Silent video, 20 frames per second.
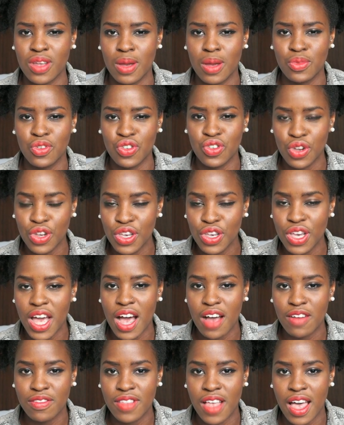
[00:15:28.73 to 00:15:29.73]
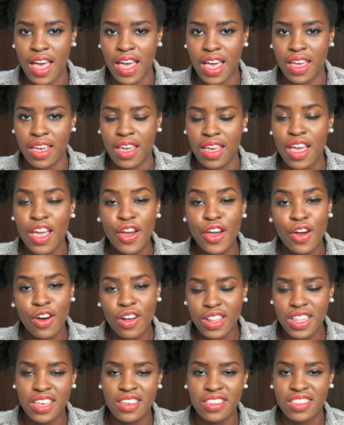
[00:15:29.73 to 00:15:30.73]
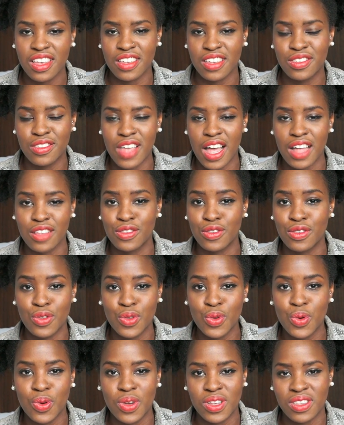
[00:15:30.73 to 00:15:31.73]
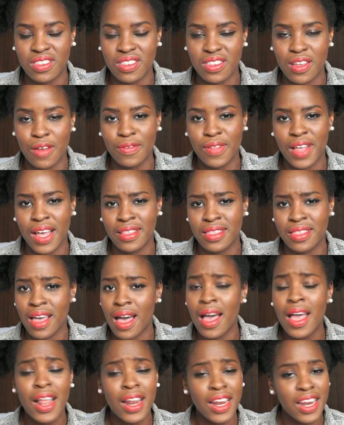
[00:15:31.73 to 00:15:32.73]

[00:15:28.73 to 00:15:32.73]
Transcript: so I'm sure you have like colleagues at school and stuff like that.